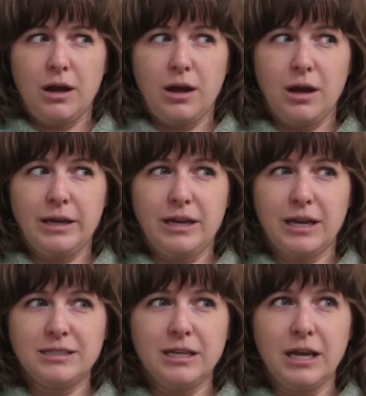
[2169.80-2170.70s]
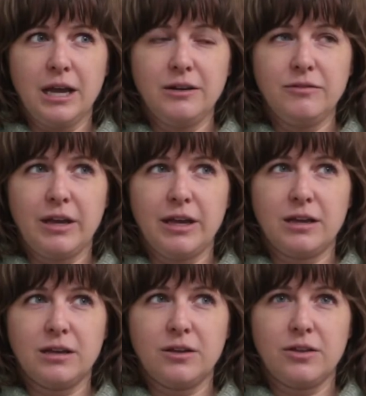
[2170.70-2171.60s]
I guess I kind of like
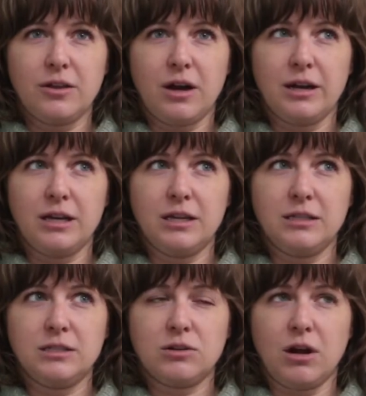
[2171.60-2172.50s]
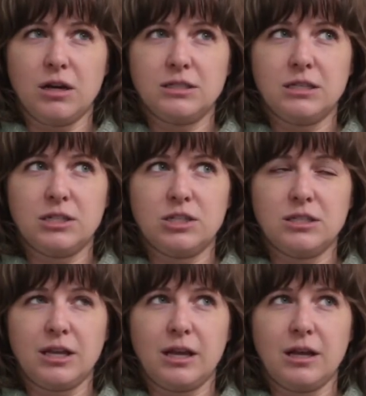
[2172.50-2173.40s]
thought as cross stitch as
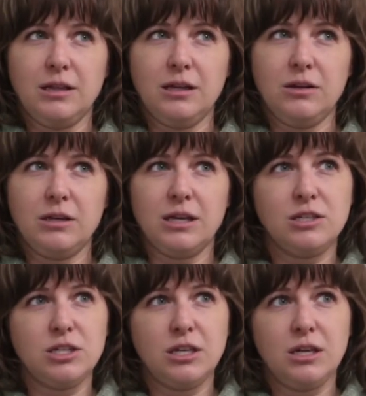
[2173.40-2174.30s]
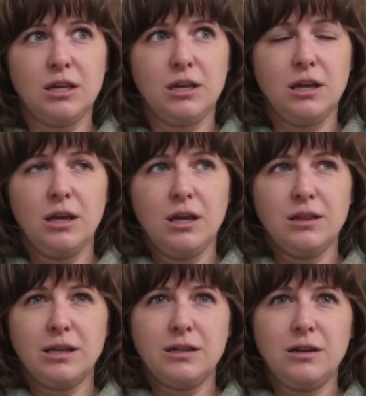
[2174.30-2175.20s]
like a little kitschy,
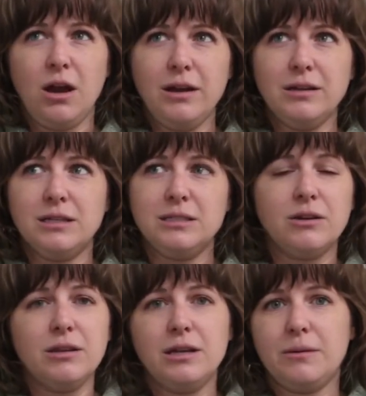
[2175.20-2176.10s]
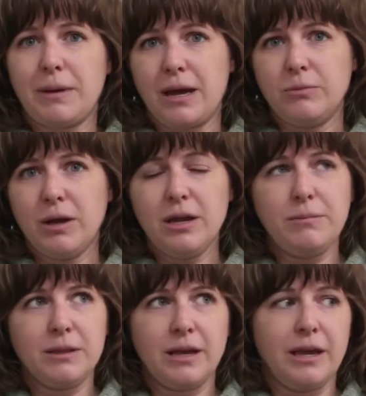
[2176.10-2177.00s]
like not necessarily in a bad way,
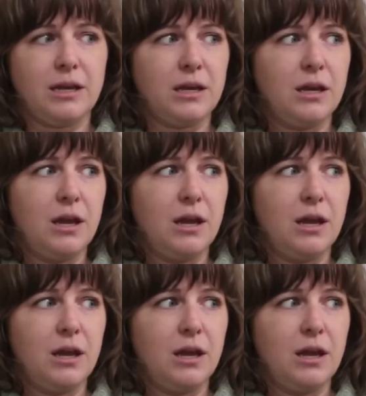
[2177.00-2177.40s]
but like